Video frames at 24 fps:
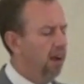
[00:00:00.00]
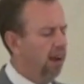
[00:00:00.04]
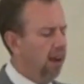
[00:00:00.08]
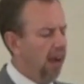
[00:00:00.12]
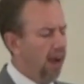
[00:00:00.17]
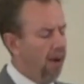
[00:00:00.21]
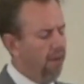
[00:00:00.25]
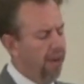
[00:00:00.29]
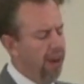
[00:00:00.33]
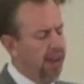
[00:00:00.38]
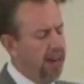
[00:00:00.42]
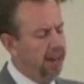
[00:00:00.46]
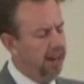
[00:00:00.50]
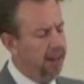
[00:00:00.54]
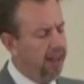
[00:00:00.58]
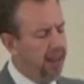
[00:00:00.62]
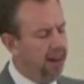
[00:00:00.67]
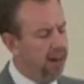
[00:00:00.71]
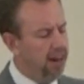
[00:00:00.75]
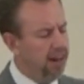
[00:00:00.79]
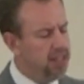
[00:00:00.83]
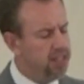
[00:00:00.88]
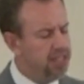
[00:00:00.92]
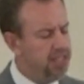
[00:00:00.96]
I read in
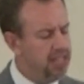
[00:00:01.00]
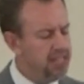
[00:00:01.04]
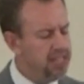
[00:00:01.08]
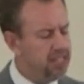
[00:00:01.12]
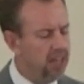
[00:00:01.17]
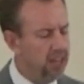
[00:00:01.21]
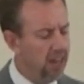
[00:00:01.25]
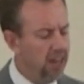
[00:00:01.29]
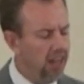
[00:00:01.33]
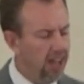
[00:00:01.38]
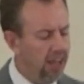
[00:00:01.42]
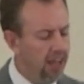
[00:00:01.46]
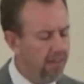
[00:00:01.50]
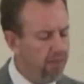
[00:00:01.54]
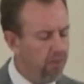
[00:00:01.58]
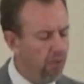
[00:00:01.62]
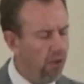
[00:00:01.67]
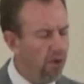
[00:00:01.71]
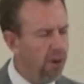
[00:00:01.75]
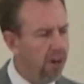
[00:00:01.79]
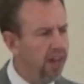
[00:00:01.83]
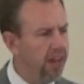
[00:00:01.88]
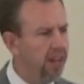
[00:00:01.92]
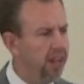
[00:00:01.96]
here it says to love
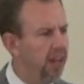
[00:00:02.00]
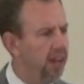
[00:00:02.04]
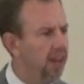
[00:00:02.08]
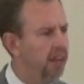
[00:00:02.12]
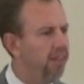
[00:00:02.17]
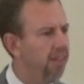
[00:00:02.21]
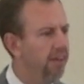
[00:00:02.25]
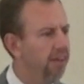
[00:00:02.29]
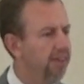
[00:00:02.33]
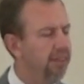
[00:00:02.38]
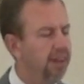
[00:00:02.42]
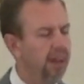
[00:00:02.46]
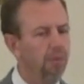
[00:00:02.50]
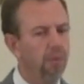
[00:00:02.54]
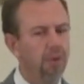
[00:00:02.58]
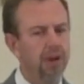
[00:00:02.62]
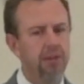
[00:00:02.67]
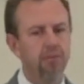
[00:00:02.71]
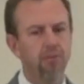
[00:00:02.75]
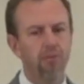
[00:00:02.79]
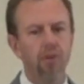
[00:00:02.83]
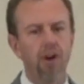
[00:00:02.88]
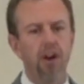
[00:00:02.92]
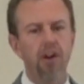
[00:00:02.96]
one another, and we
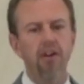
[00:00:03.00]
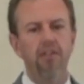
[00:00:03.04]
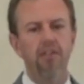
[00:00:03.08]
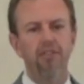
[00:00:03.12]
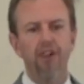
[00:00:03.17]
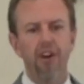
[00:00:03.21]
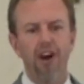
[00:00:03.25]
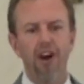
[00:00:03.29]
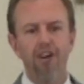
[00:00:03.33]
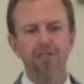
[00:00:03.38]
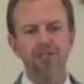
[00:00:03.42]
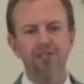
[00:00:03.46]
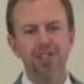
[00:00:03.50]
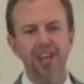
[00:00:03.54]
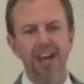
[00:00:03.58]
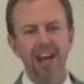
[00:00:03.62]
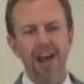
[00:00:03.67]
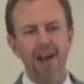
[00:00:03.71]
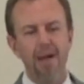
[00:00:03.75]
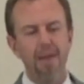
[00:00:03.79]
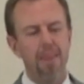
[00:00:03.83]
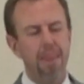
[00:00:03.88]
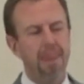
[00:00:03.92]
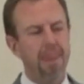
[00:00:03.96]
have run across
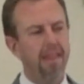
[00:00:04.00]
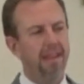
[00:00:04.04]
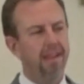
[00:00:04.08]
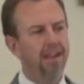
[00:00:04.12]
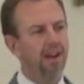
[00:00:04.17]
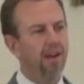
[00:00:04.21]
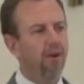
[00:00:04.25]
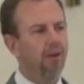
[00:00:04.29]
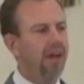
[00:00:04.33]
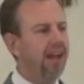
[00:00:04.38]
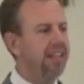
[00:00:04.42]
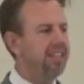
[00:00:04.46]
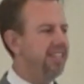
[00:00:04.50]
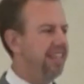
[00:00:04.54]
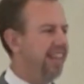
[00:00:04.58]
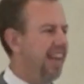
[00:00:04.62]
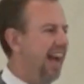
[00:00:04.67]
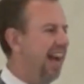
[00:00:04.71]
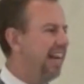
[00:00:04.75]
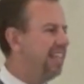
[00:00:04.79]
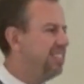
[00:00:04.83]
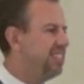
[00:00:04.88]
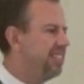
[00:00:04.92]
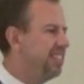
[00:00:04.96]
that. Well, that's a
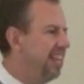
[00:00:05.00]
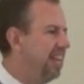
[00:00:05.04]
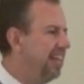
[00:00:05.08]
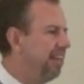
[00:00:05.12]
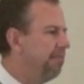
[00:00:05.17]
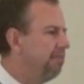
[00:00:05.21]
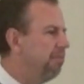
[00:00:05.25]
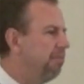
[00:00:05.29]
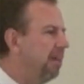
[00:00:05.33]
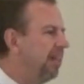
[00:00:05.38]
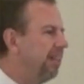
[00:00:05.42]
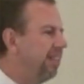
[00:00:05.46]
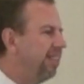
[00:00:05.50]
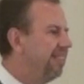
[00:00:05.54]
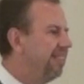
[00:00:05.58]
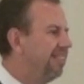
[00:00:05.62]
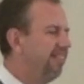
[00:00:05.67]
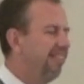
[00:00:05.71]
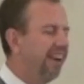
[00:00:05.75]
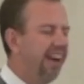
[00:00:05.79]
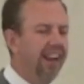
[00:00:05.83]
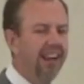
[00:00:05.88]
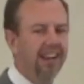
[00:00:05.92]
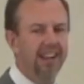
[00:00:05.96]
nice sentiment,
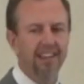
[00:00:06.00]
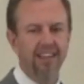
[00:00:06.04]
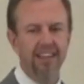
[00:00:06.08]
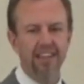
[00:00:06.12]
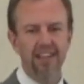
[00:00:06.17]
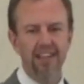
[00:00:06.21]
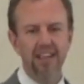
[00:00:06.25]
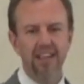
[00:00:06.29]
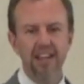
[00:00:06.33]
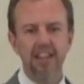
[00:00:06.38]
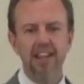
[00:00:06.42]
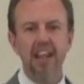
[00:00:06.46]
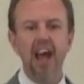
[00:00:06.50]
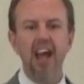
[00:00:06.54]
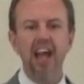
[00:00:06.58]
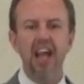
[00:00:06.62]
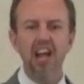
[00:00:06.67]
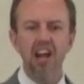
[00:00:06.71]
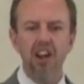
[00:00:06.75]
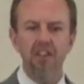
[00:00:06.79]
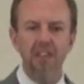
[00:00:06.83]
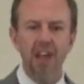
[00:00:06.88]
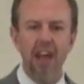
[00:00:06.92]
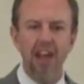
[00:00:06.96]
right? Now,
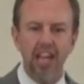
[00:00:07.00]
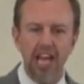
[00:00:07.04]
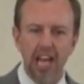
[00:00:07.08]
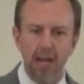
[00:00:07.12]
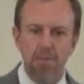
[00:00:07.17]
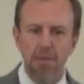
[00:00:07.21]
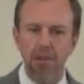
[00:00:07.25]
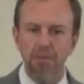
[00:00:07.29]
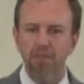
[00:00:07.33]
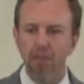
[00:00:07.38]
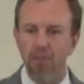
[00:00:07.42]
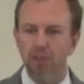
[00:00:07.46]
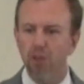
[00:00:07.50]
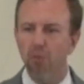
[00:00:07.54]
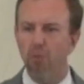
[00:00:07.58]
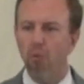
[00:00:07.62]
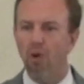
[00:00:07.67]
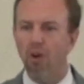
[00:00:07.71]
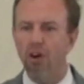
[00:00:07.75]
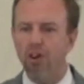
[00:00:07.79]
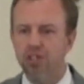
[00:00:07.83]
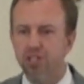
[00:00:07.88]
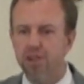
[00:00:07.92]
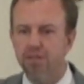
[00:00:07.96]
hear that coming from the
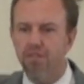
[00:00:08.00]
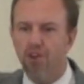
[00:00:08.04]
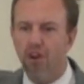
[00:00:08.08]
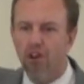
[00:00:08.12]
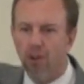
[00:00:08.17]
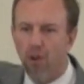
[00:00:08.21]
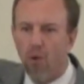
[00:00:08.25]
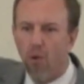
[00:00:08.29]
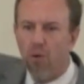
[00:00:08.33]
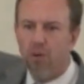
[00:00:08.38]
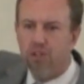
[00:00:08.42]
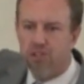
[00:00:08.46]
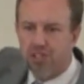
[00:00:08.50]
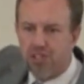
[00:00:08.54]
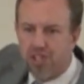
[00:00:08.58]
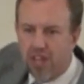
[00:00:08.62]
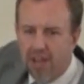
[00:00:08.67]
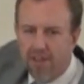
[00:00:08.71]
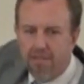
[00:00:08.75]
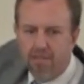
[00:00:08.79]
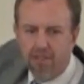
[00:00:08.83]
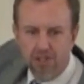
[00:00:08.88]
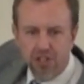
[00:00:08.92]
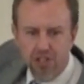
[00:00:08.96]
words of your Lord and
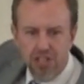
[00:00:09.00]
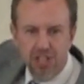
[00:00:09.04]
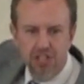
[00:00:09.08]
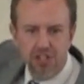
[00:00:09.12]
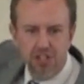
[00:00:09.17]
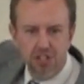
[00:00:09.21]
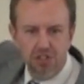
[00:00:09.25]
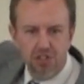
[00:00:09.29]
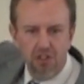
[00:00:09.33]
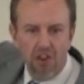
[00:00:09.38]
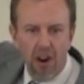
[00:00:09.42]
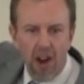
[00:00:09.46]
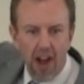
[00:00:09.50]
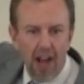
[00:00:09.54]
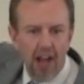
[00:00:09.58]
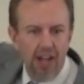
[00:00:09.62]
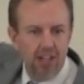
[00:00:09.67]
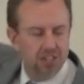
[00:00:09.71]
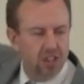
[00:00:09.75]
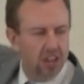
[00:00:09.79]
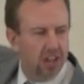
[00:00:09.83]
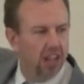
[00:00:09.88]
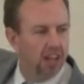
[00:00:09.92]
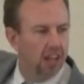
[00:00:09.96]
Savior Jesus
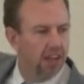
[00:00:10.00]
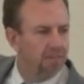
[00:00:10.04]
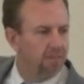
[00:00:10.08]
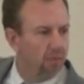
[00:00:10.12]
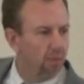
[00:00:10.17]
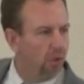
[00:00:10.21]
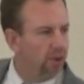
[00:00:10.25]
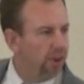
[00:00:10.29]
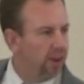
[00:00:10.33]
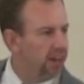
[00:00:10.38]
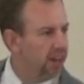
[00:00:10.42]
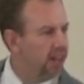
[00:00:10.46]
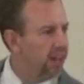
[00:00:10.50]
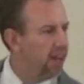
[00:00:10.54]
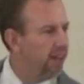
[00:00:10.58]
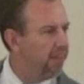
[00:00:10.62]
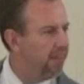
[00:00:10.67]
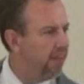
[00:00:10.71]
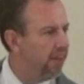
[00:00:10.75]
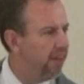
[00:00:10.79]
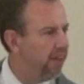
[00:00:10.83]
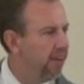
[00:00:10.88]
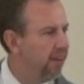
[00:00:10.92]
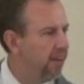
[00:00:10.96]
Christ love one
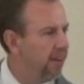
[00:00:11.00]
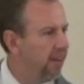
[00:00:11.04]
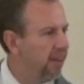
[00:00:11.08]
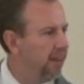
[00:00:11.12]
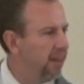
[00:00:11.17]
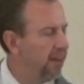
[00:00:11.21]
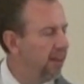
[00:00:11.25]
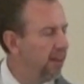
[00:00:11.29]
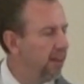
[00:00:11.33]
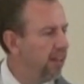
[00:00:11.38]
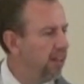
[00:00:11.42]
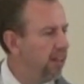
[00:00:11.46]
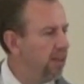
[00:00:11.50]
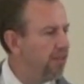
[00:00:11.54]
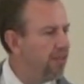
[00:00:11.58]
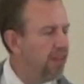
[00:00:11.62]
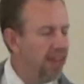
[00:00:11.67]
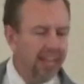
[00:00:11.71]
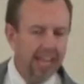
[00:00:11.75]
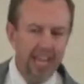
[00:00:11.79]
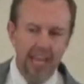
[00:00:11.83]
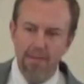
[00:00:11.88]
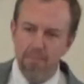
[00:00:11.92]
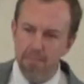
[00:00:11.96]
another. You
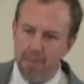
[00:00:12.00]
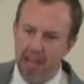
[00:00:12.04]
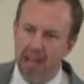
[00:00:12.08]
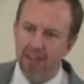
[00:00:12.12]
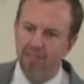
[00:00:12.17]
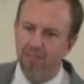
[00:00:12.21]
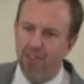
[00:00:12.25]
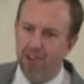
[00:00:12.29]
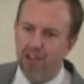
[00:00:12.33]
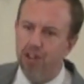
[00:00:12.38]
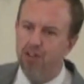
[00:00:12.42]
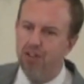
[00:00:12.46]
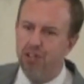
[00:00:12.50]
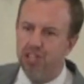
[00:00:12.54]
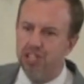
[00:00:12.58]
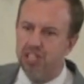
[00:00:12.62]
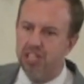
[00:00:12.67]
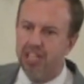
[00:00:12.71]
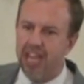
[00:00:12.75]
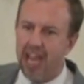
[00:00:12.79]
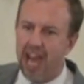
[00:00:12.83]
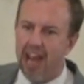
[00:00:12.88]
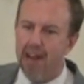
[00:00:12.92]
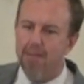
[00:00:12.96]
think he meant for you just
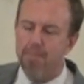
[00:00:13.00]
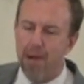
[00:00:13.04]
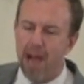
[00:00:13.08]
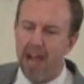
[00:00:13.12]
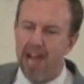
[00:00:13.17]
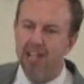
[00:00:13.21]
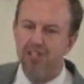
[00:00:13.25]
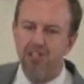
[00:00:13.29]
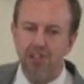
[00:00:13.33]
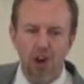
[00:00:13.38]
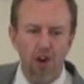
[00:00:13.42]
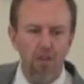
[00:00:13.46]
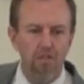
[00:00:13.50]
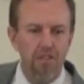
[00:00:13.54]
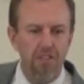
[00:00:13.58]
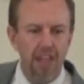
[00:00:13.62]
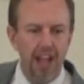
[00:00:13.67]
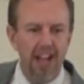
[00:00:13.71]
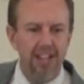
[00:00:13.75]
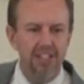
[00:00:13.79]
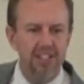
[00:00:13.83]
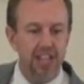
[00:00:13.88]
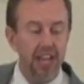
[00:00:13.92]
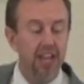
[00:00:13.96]
to kind of pass over
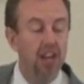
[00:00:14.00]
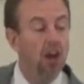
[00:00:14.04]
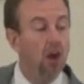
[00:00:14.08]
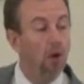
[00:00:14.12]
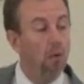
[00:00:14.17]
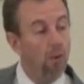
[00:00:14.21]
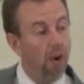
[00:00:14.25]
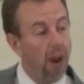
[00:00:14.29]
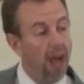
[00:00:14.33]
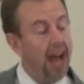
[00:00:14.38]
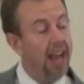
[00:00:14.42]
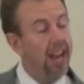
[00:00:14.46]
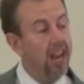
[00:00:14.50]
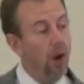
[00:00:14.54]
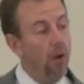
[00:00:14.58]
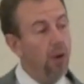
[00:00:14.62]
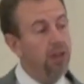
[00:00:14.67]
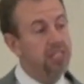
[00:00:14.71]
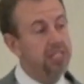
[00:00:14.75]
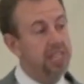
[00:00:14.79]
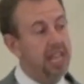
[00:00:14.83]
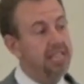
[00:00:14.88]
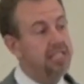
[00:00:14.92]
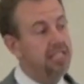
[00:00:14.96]
that and say, well, I know
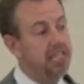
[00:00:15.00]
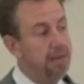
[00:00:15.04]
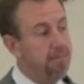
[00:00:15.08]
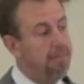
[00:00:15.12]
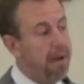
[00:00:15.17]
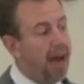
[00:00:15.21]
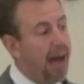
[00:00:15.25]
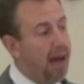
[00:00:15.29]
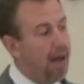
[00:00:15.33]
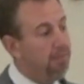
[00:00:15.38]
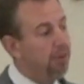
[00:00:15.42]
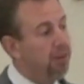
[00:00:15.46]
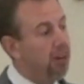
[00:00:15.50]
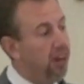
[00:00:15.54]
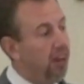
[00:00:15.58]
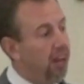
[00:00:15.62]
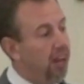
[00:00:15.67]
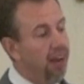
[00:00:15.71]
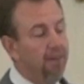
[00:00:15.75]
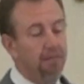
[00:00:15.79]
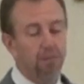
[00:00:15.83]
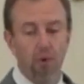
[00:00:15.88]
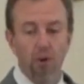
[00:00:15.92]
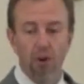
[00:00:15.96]
it says in the Bible to
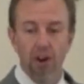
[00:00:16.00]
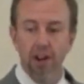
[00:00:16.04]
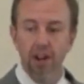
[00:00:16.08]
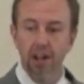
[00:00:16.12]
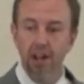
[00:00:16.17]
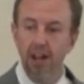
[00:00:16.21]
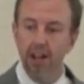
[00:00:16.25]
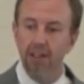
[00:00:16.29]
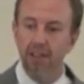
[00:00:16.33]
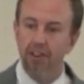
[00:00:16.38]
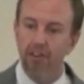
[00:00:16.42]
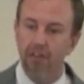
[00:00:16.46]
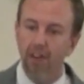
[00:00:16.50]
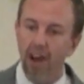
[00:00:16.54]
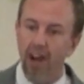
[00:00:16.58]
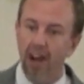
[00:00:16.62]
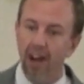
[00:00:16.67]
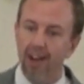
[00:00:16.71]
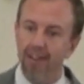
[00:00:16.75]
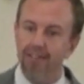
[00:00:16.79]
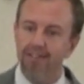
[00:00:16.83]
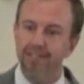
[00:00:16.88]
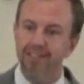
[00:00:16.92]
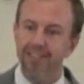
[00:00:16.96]
love one another,
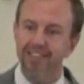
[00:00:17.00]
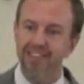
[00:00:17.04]
right?